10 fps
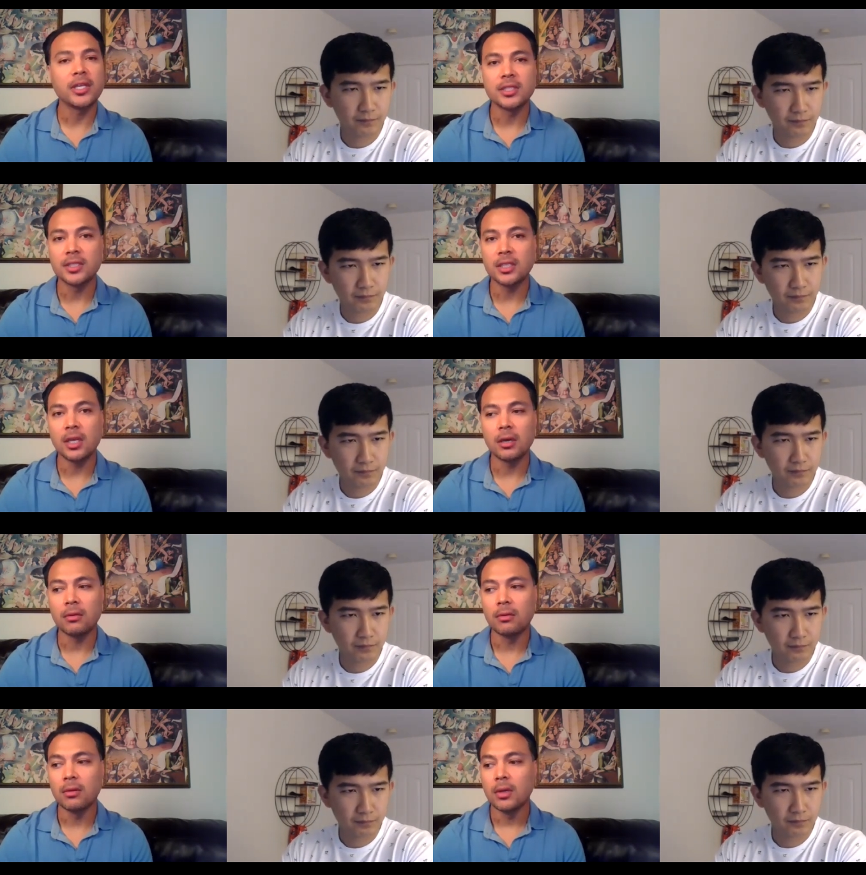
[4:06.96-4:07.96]
Speaker 1: on the
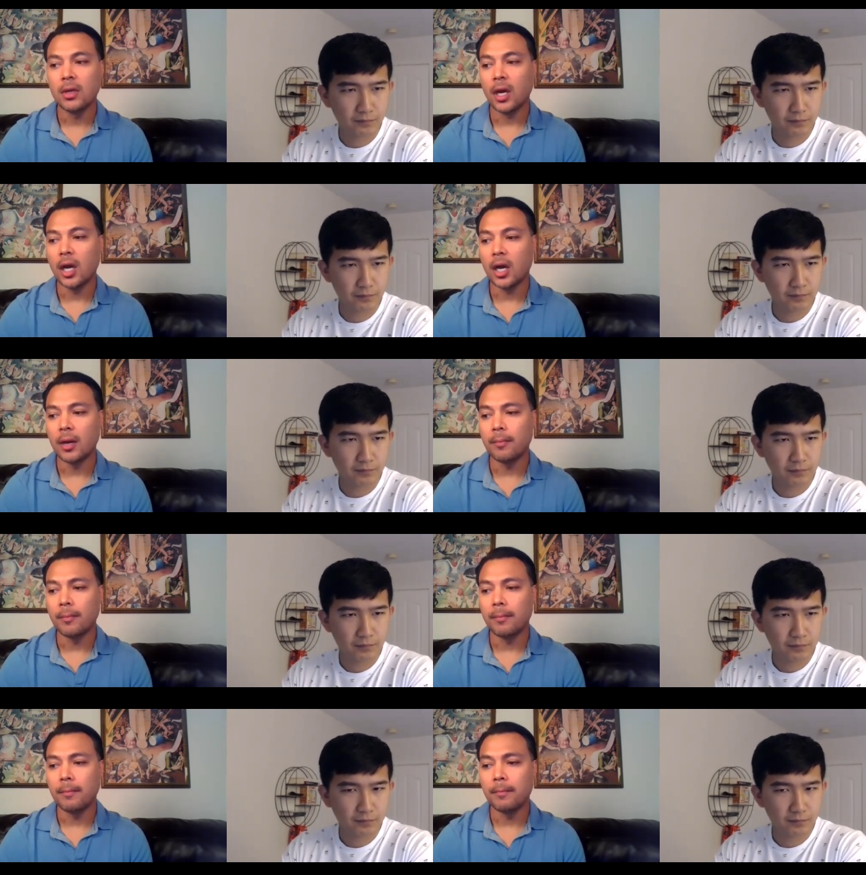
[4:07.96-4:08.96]
Zillow,
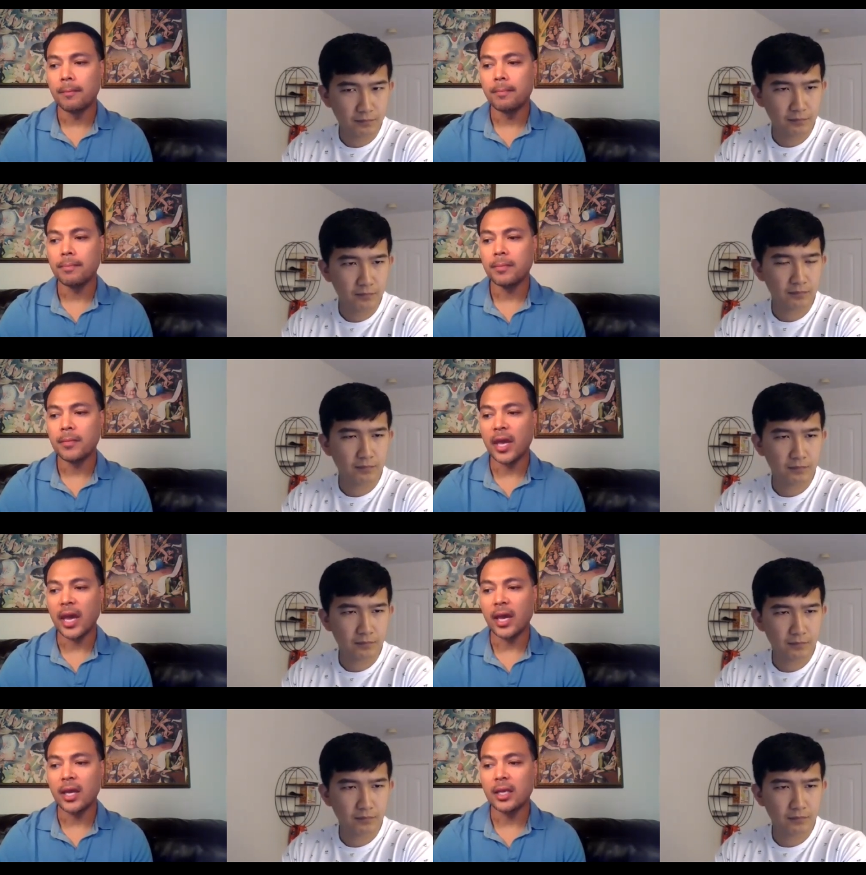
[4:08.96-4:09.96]
um,
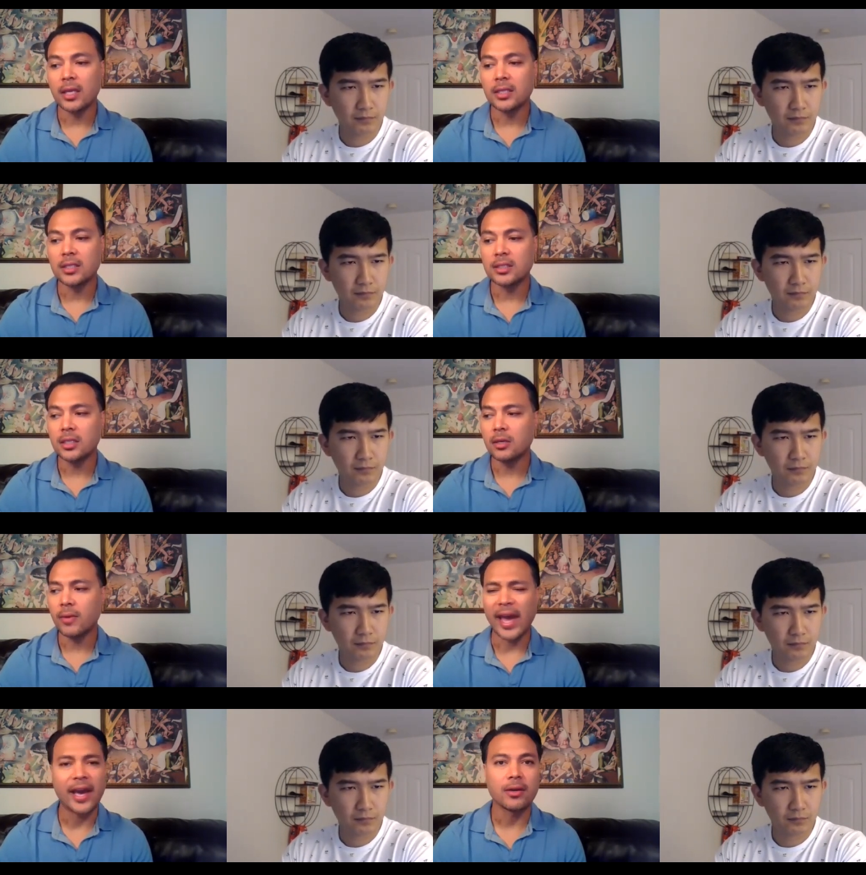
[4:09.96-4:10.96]
the
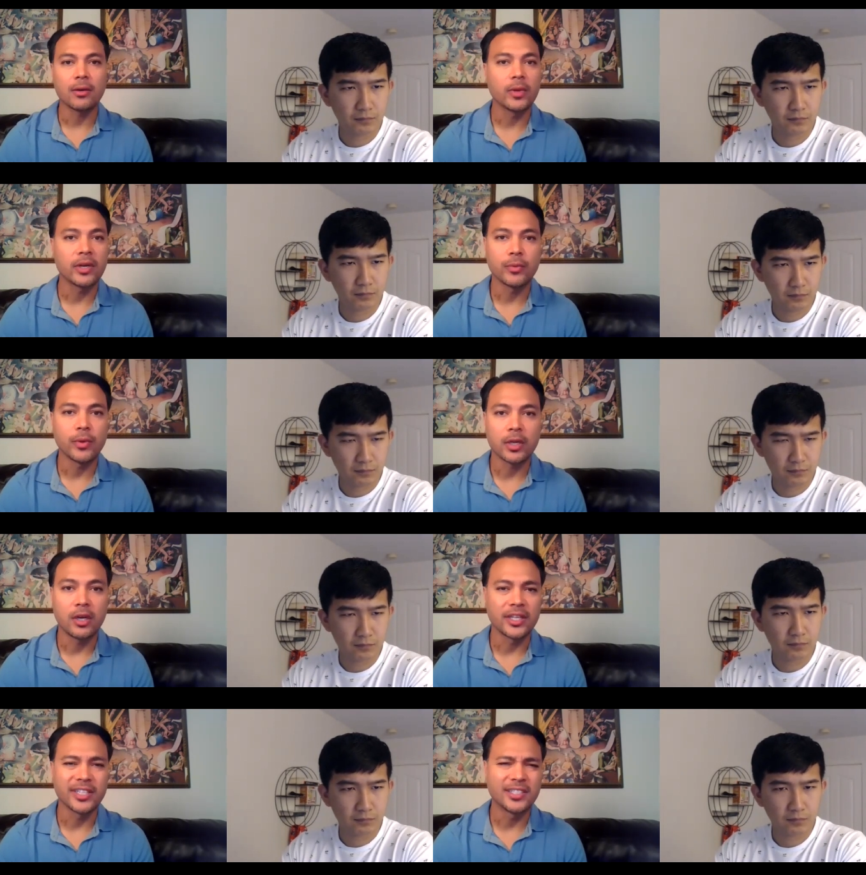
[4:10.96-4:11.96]
Zillow ad or whatever you want
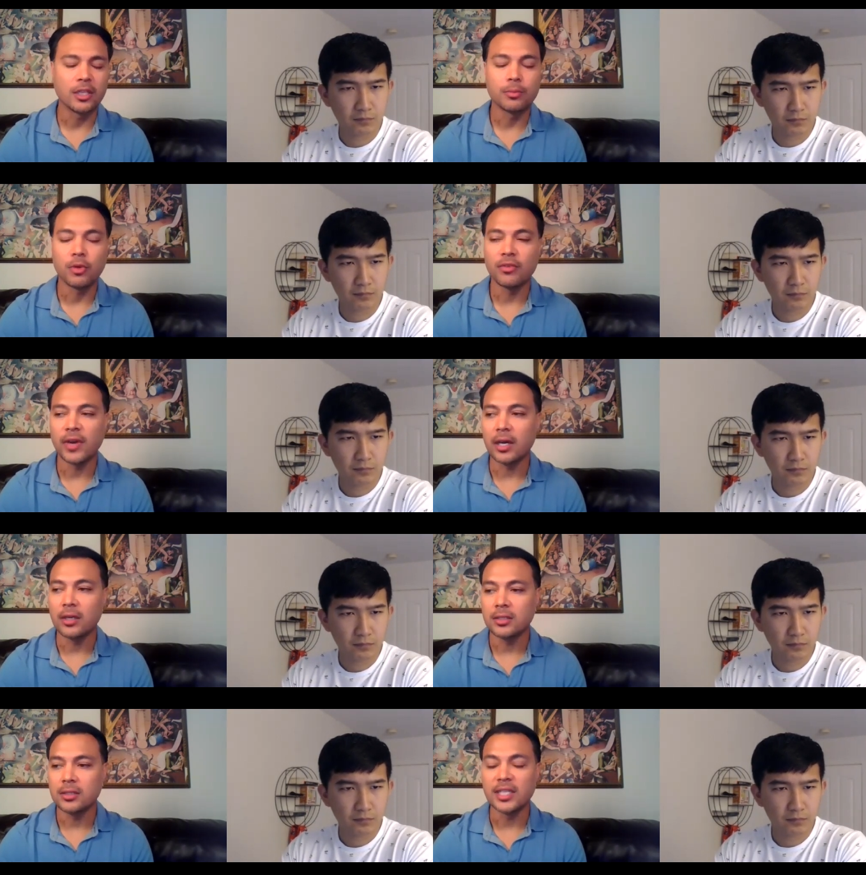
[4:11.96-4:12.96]
to call it, the Zillow
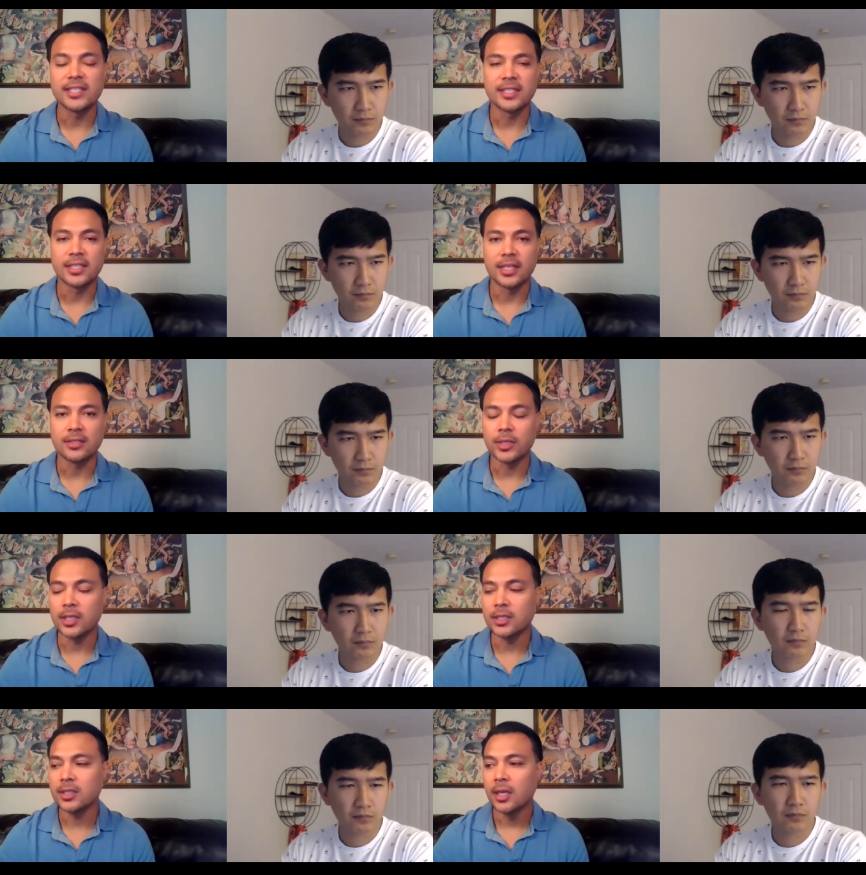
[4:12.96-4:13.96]
profile, the listing, that's what
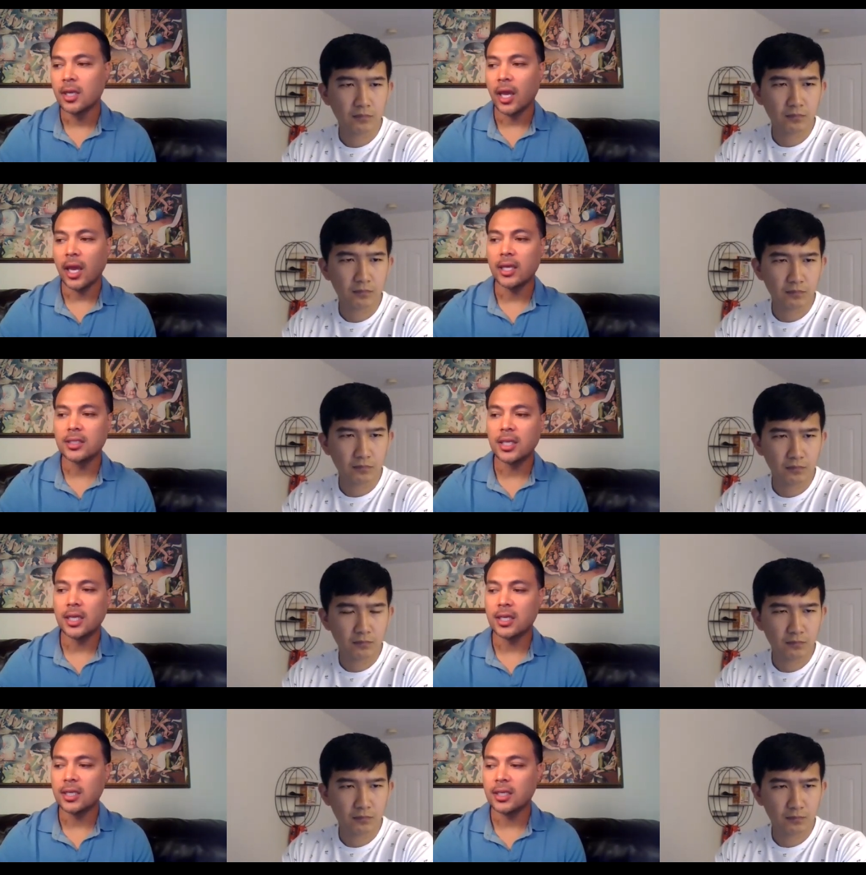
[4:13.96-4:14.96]
it is. And,
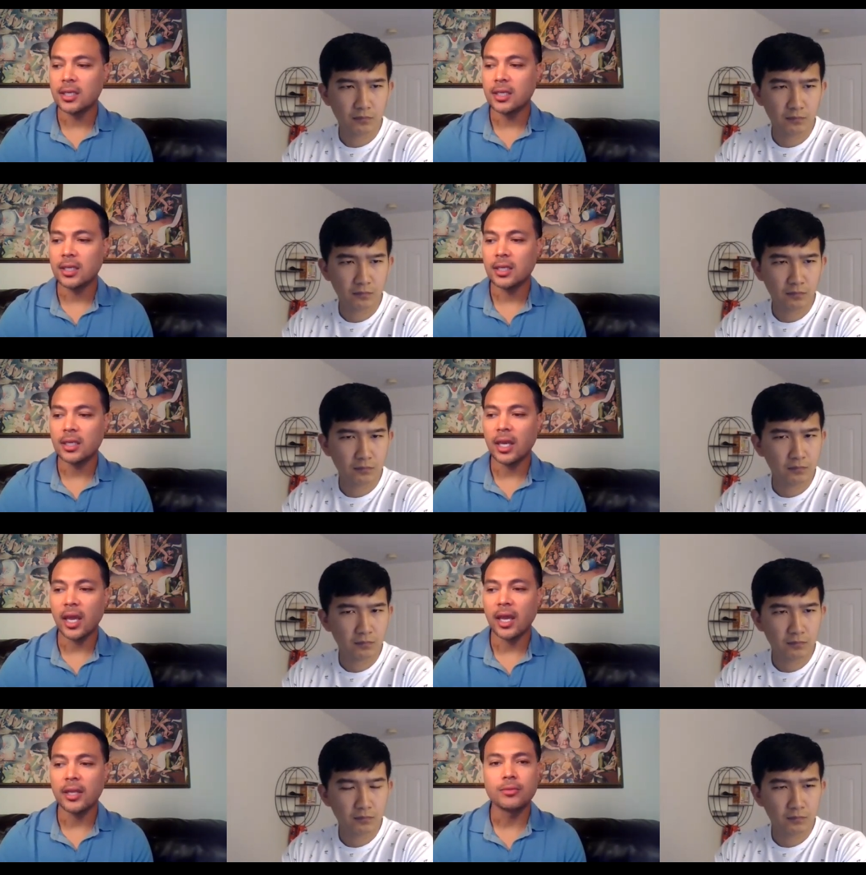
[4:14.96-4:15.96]
uh,
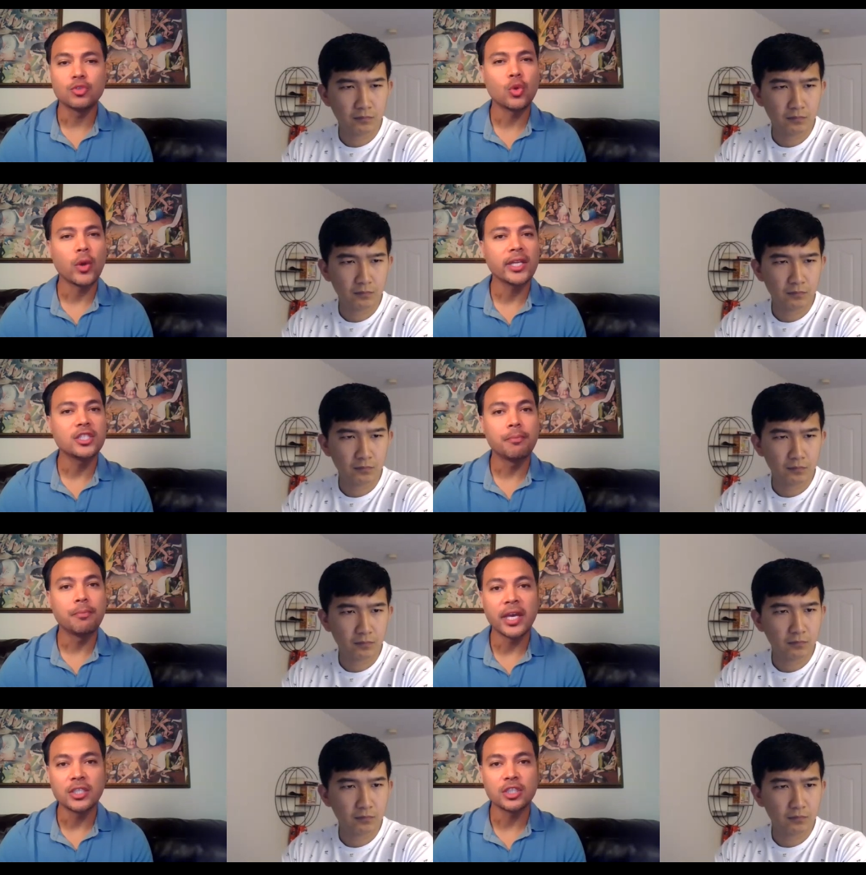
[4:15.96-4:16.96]
and trying to
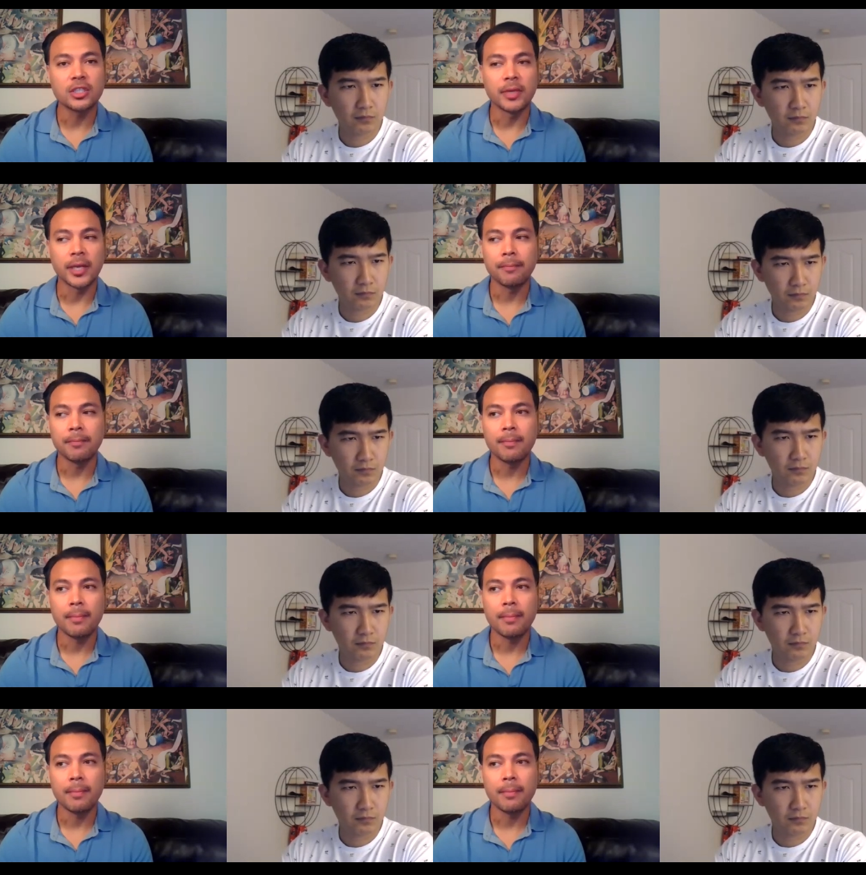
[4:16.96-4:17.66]
pitch to me.